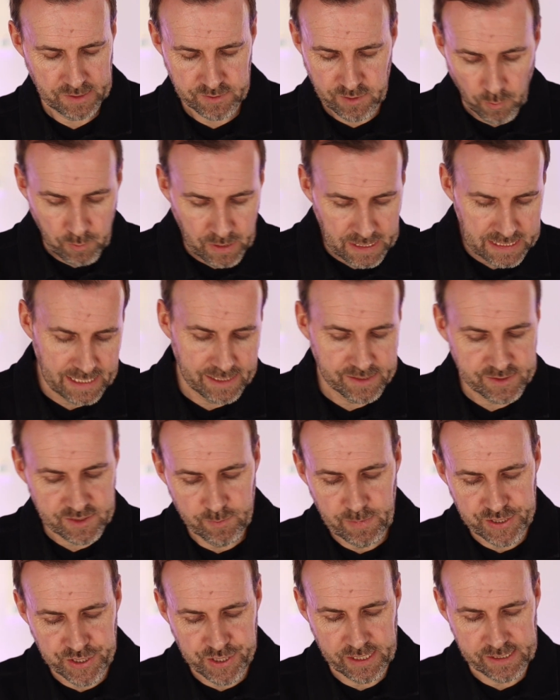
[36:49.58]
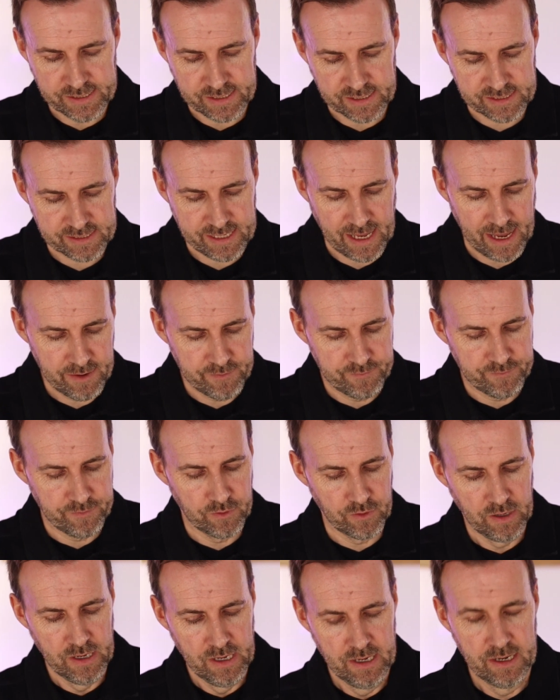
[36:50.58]
"Don't cling to me," Jesus said,
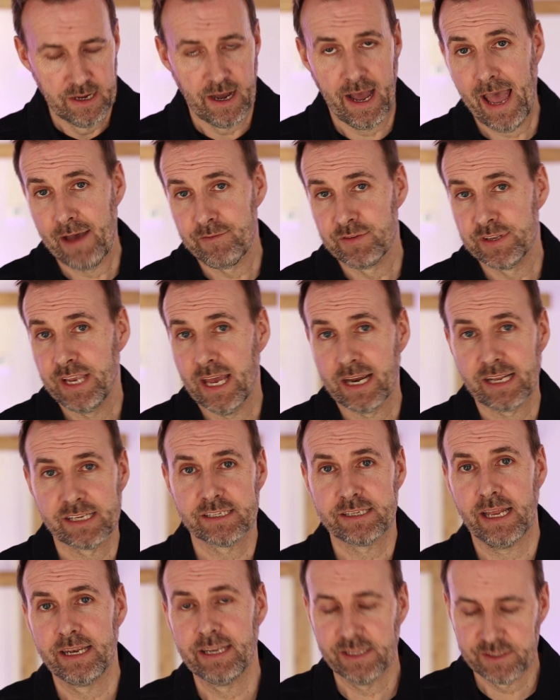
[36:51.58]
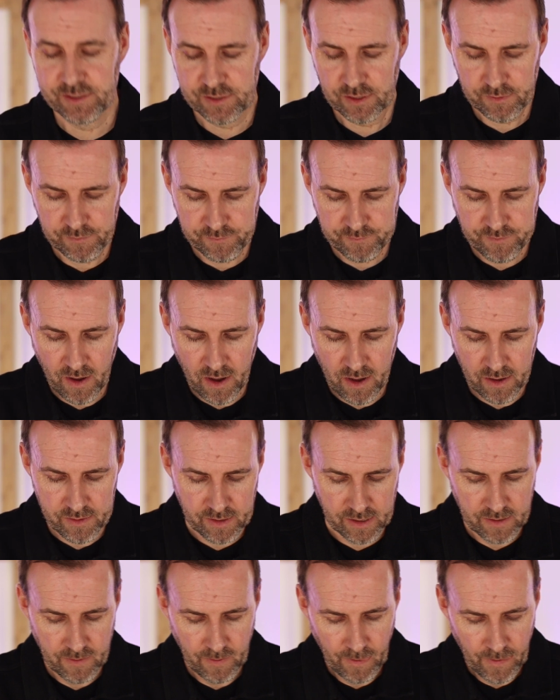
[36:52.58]
"for I haven't yet ascended to the
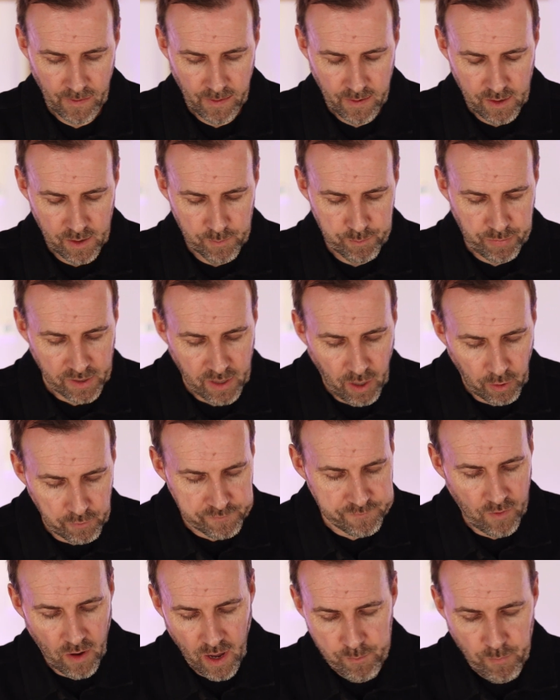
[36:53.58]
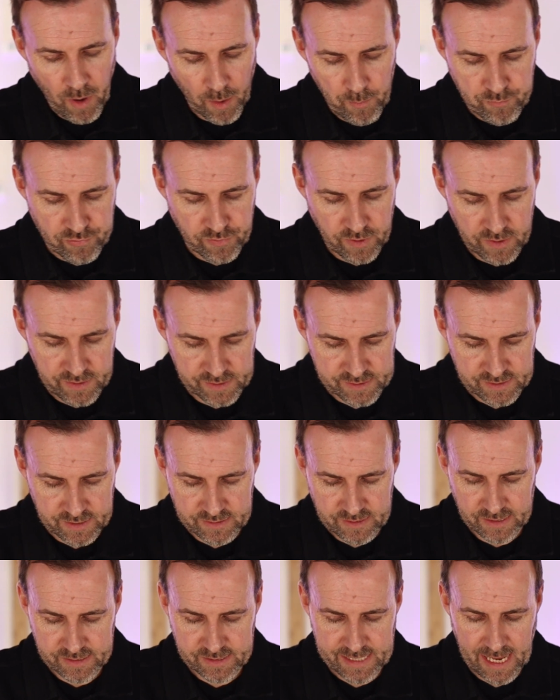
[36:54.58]
Father. But go find my brothers
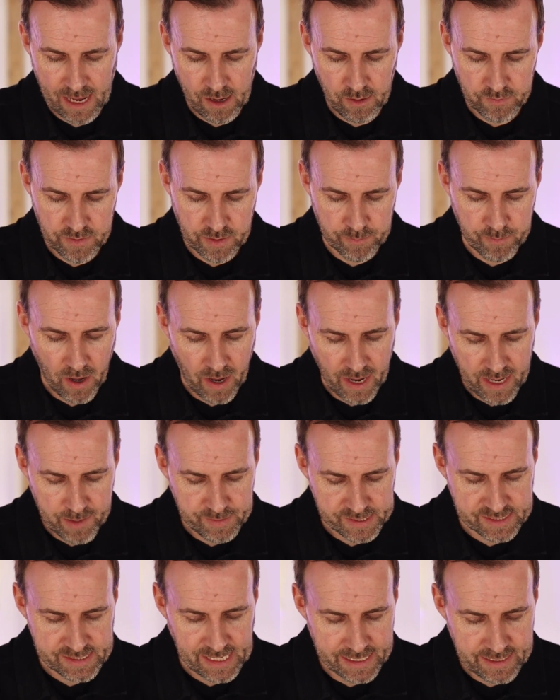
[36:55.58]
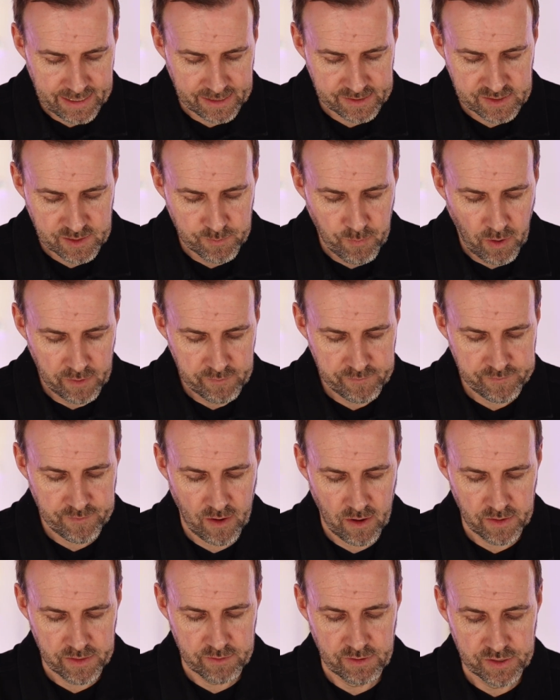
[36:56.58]
and tell them that I am ascending to my
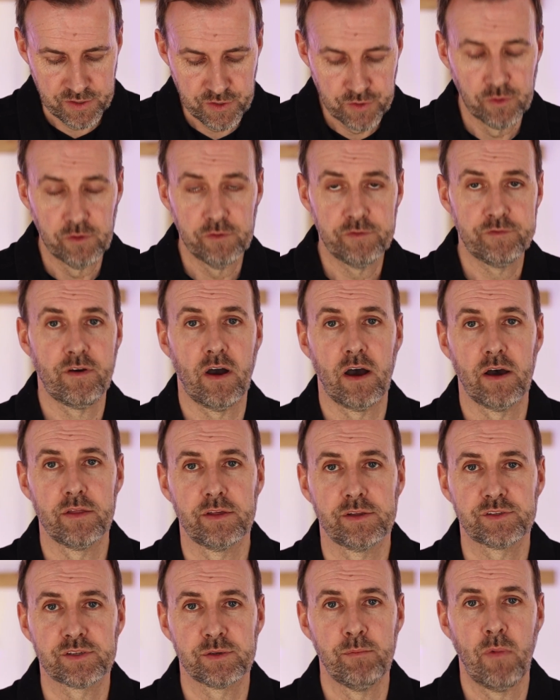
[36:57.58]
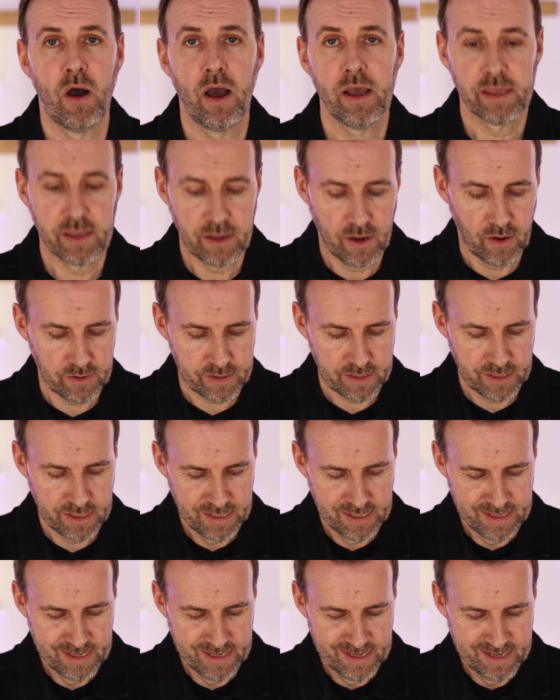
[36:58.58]
Father and your Father, to my God
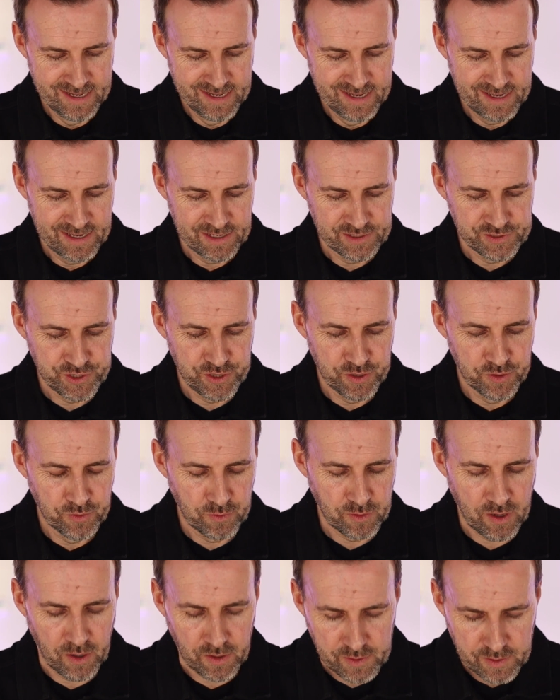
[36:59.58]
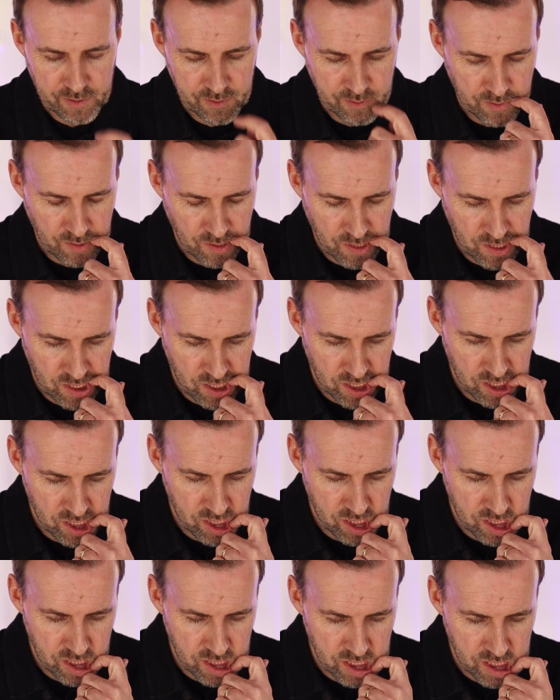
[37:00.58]
and your God."
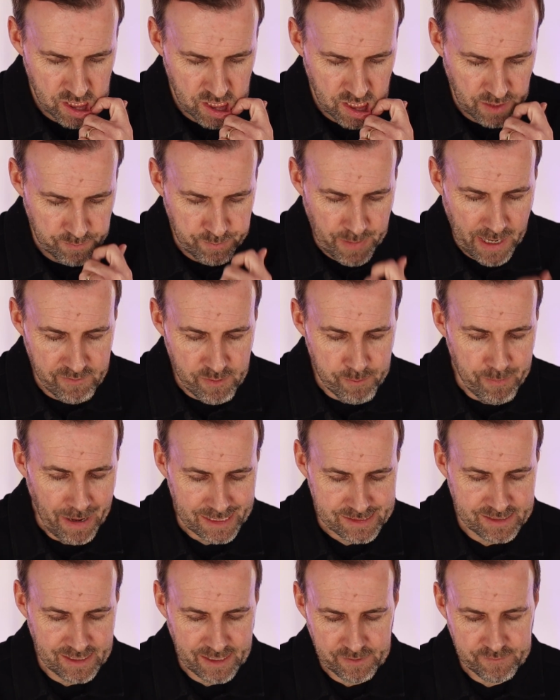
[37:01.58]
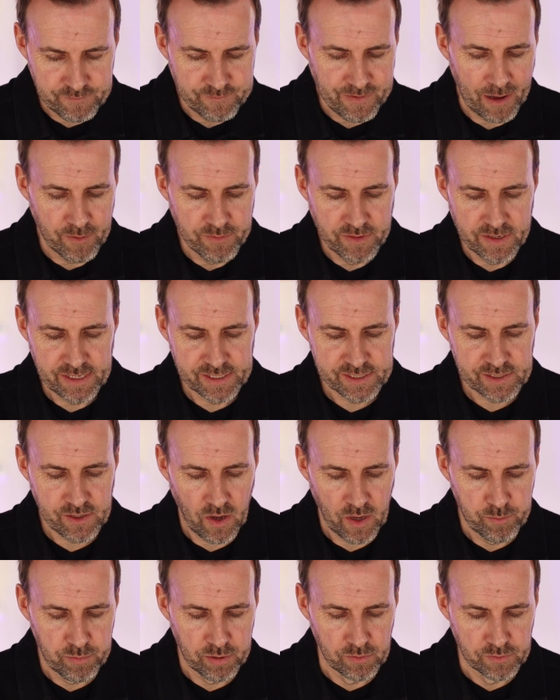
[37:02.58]
And Mary Magdalene found the
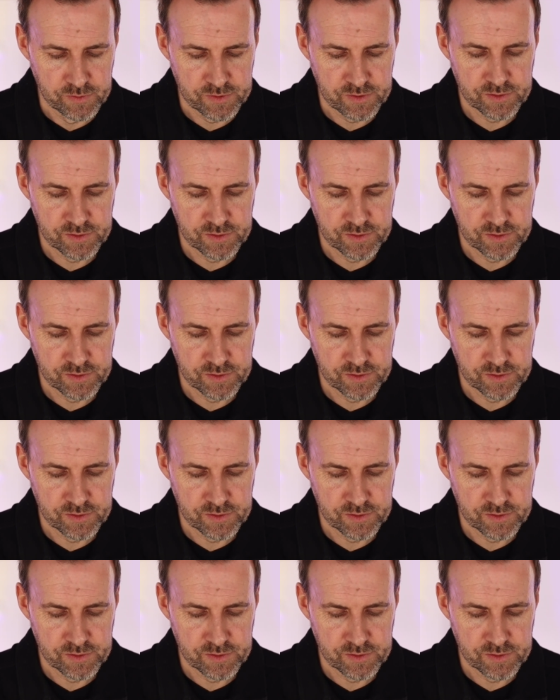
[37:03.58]
disciples